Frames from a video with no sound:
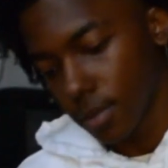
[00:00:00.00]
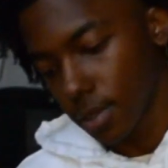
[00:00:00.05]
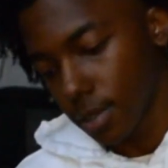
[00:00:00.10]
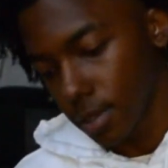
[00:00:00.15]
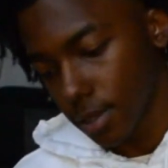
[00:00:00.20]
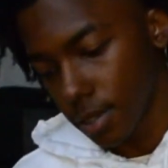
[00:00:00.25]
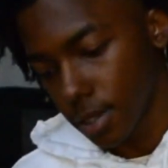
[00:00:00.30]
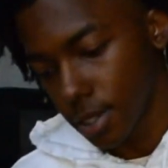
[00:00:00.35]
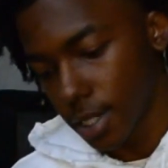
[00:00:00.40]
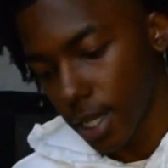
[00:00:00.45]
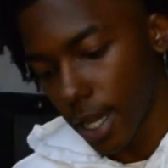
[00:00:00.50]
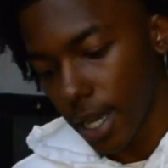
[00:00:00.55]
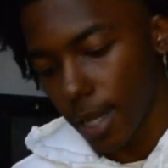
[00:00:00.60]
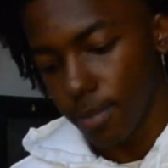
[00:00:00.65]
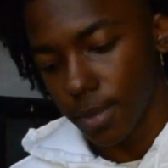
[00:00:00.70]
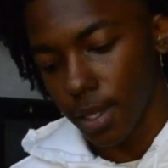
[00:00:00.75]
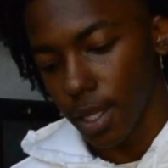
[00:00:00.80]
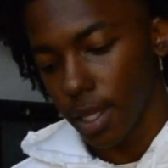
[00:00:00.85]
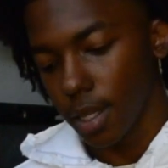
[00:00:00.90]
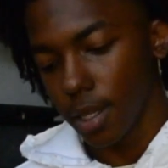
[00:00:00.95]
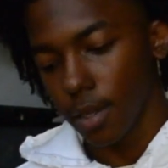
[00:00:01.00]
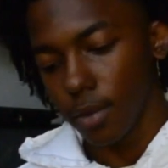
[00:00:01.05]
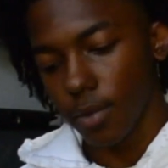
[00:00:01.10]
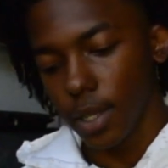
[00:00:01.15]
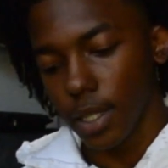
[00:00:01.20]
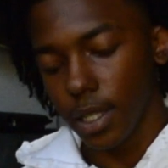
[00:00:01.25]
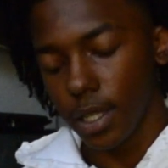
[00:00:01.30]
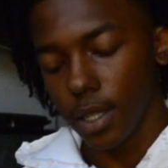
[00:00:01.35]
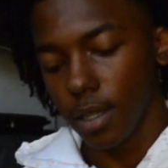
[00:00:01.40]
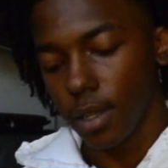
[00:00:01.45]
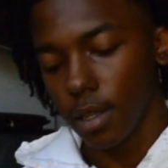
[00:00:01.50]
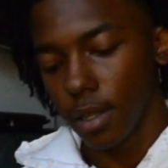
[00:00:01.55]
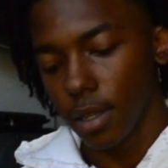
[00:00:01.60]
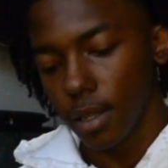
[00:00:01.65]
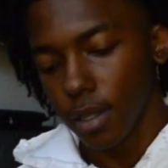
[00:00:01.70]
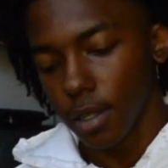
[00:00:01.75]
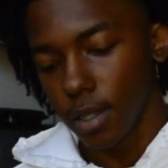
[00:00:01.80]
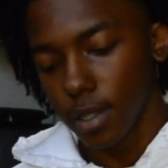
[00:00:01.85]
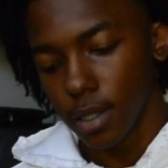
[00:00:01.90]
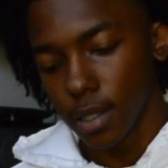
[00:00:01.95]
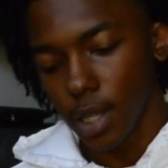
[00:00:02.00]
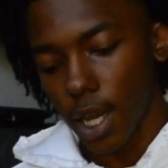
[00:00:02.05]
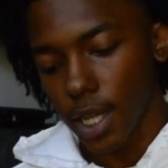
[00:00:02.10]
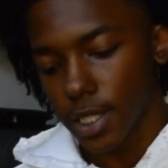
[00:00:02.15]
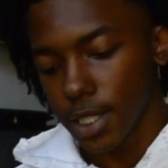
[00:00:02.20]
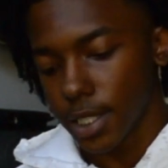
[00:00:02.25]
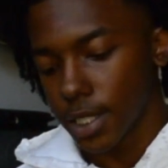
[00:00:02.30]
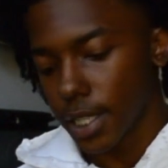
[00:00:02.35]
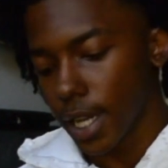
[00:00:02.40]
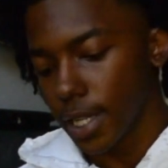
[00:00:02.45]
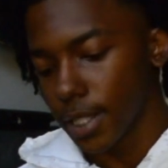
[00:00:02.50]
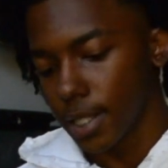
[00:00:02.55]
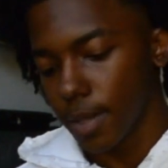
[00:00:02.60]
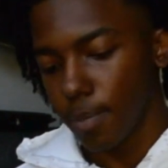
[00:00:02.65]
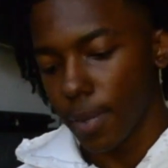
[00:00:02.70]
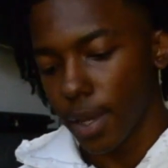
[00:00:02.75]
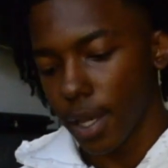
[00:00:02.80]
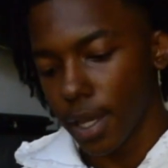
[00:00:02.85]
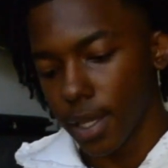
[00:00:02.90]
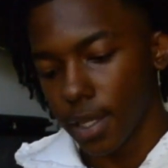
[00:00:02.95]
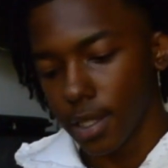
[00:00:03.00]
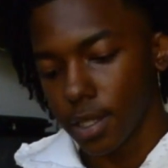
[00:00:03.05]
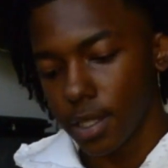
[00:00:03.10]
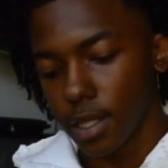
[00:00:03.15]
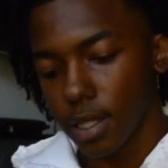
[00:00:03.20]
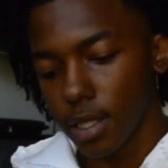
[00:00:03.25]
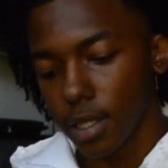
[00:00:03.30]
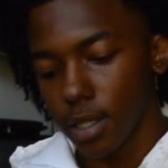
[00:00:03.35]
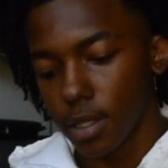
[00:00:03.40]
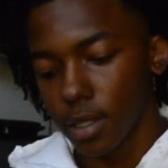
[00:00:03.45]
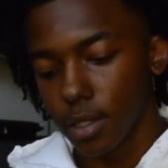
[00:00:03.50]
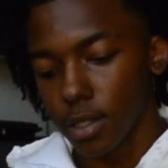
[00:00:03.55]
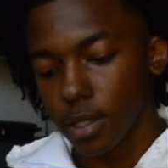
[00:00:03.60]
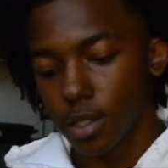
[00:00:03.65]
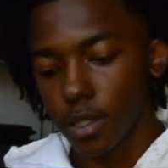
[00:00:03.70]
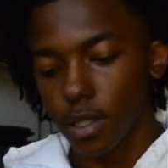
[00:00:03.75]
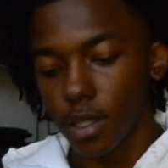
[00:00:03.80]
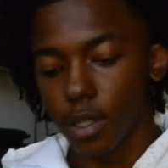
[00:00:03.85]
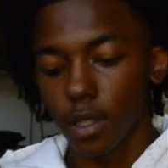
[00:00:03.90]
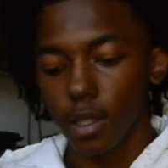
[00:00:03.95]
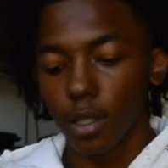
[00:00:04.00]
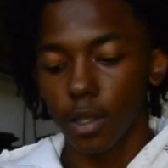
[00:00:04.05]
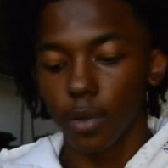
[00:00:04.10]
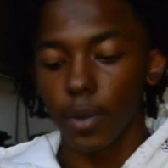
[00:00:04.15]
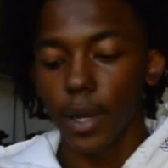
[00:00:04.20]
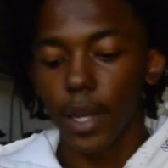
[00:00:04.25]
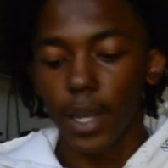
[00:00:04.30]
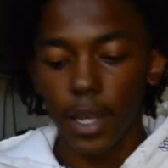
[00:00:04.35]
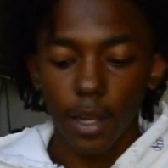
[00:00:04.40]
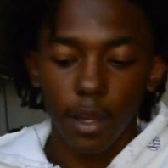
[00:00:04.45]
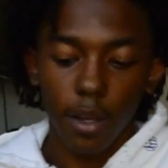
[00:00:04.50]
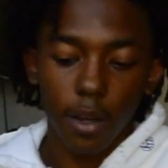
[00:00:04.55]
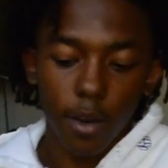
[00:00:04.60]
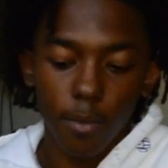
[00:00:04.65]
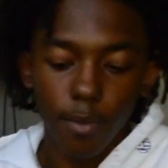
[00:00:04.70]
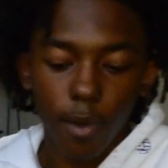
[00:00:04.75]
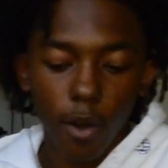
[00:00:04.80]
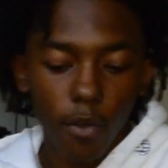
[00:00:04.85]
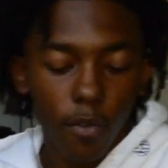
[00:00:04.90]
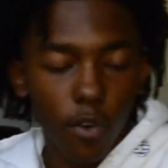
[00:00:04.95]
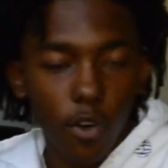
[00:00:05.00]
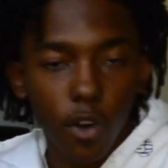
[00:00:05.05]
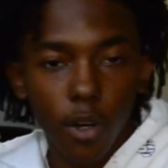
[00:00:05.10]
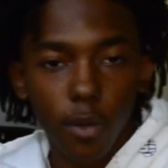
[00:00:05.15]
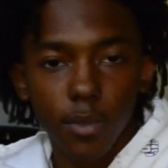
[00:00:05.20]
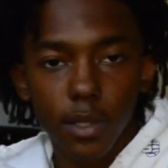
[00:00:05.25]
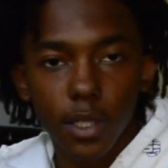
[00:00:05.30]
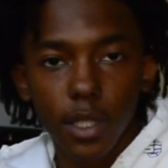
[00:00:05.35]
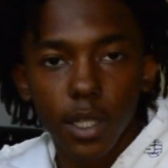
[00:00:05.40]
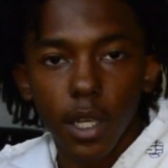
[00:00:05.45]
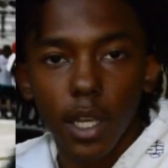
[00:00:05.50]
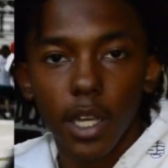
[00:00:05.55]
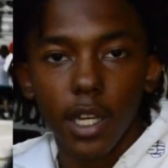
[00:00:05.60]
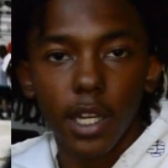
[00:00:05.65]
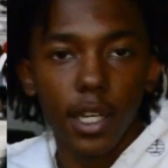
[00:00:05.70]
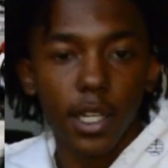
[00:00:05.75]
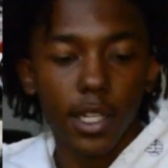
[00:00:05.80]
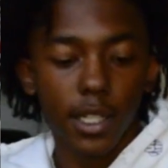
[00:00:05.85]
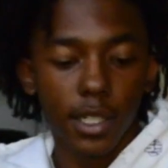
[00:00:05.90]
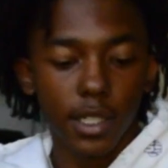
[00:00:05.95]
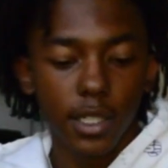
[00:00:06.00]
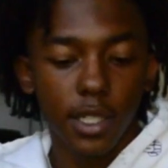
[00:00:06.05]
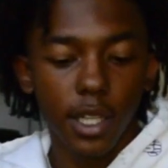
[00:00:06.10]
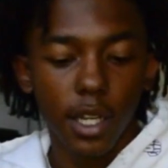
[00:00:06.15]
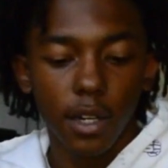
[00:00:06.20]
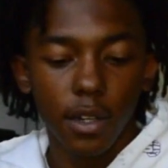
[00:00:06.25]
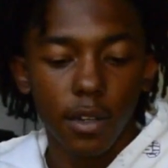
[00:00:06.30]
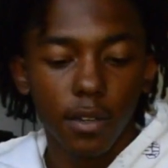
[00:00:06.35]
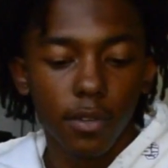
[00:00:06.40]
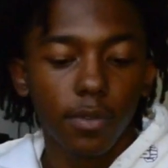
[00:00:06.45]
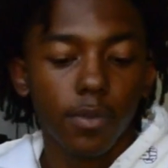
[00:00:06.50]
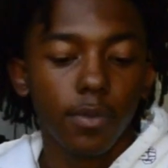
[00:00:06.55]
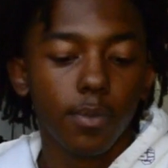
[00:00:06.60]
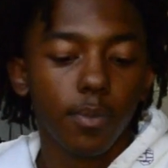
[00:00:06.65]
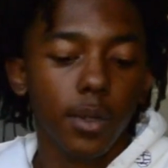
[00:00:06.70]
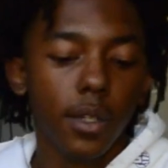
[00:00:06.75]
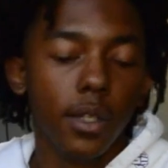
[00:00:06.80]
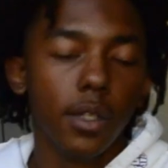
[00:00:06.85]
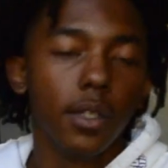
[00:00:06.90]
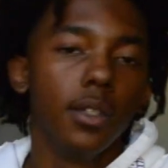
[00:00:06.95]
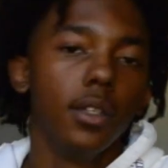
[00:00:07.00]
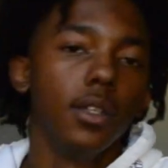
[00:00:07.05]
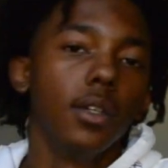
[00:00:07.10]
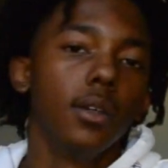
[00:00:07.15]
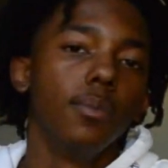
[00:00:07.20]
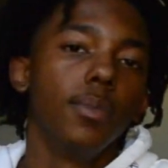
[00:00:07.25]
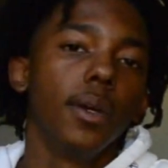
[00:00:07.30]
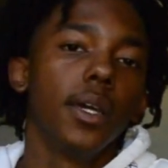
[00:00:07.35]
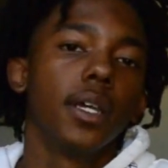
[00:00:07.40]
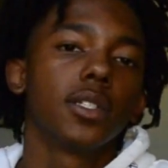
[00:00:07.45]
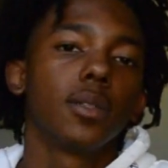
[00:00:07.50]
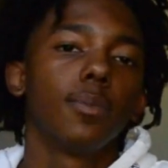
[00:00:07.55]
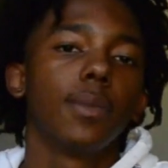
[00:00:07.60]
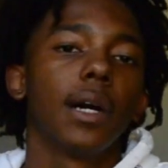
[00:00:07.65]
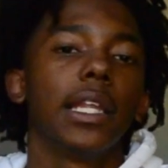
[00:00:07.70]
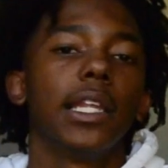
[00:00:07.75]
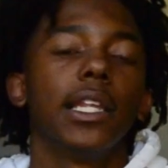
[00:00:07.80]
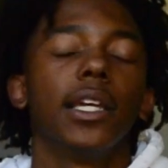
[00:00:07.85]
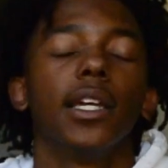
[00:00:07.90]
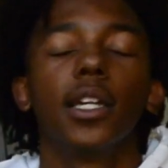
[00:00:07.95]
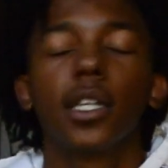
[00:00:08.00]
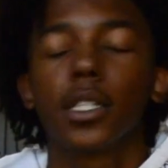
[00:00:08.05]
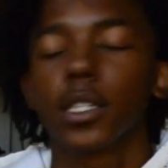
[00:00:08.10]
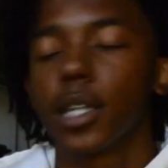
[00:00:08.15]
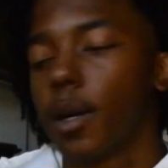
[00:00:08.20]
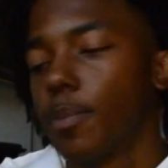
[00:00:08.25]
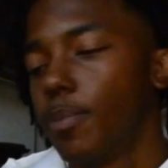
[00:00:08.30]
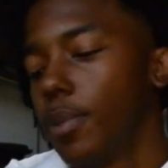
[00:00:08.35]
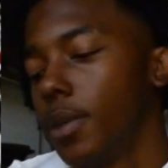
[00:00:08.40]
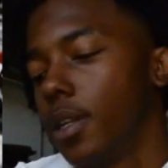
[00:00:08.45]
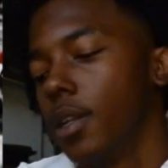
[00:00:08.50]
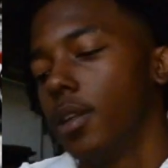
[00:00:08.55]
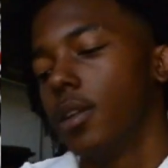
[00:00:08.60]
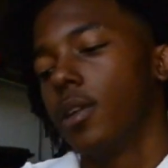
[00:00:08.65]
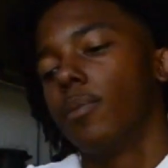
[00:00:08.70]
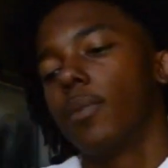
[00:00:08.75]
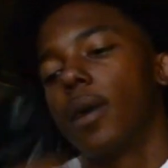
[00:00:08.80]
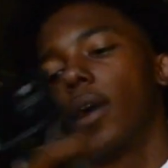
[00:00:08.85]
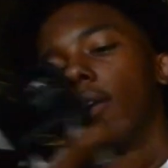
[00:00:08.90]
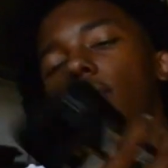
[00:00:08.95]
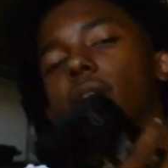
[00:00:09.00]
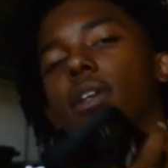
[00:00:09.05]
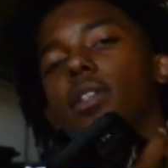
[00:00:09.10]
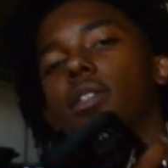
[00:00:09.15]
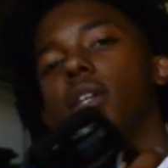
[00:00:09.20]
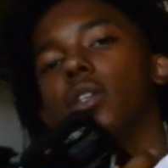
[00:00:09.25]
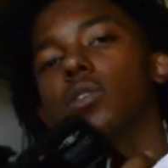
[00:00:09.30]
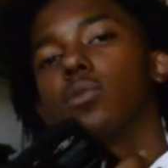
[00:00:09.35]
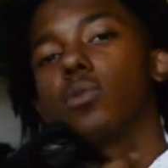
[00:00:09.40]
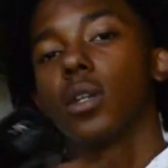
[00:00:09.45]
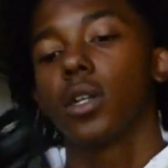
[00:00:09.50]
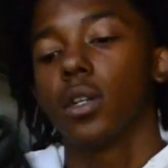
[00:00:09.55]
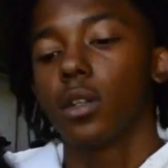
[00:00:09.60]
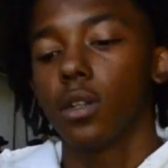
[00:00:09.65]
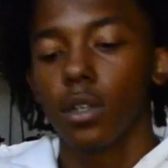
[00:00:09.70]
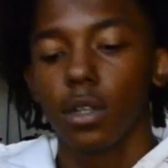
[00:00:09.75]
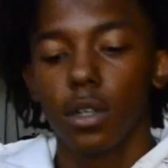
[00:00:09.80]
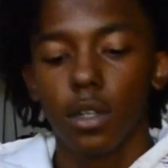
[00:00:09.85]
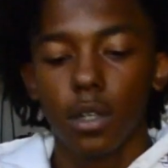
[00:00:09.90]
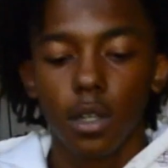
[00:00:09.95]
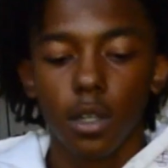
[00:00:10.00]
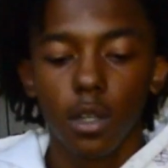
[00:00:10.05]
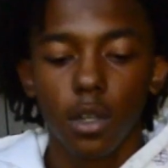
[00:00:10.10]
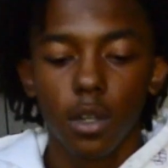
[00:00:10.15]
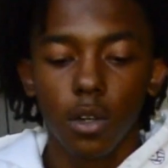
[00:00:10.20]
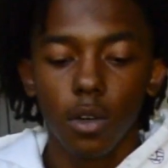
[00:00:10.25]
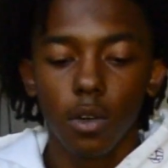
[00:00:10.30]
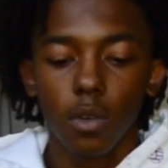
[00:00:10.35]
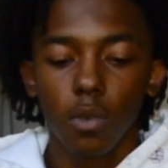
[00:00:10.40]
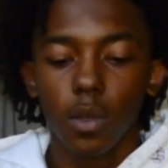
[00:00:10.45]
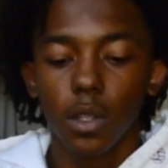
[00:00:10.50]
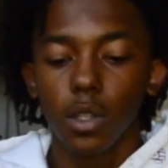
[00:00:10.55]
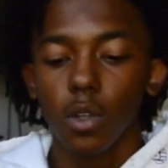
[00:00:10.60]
same thing really. I just changed the bands to red on both arms, and then instead of putting the bands on my legs, I put it on my wrist as well with